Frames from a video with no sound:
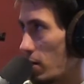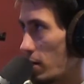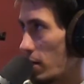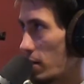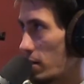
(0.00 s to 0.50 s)
I
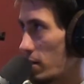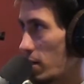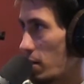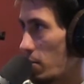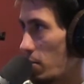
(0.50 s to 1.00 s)
can't
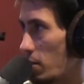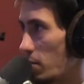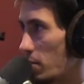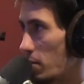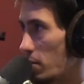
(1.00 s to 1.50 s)
set it up while
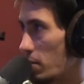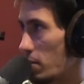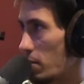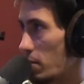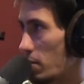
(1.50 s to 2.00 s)
I'm doing
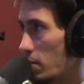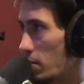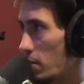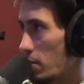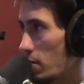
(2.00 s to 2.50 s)
this.
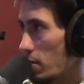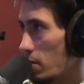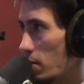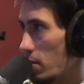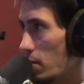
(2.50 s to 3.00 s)

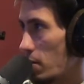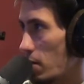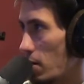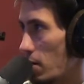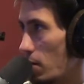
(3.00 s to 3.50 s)

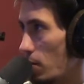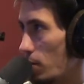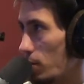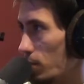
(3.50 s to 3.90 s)
No.